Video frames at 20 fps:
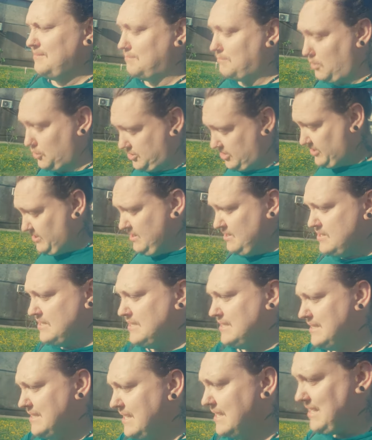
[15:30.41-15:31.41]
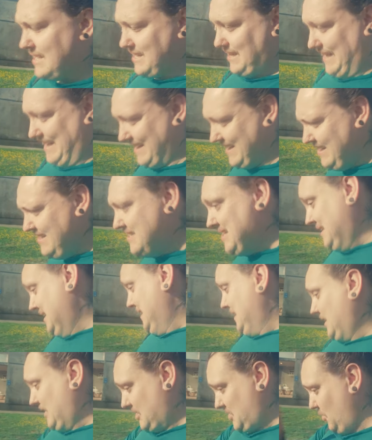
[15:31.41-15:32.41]
Modern, clean.
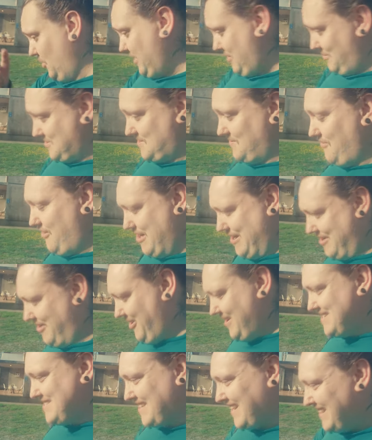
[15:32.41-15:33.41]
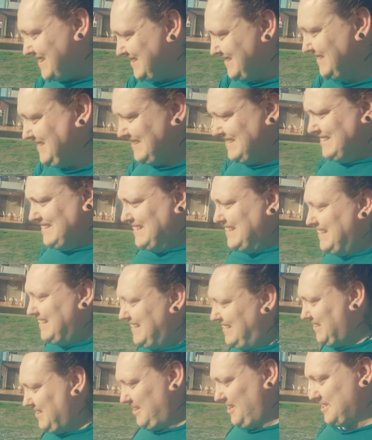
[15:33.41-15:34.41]
The toilet wasn't very
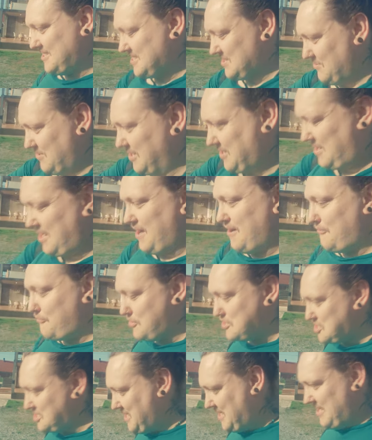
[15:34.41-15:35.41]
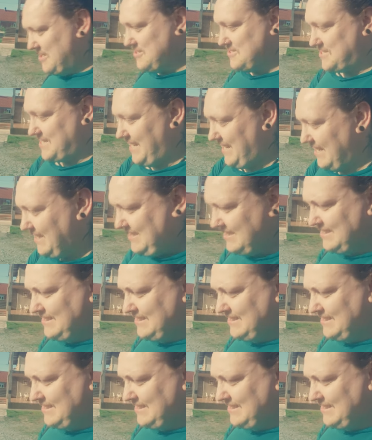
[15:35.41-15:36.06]
nice. It looked like someone had freshly used it.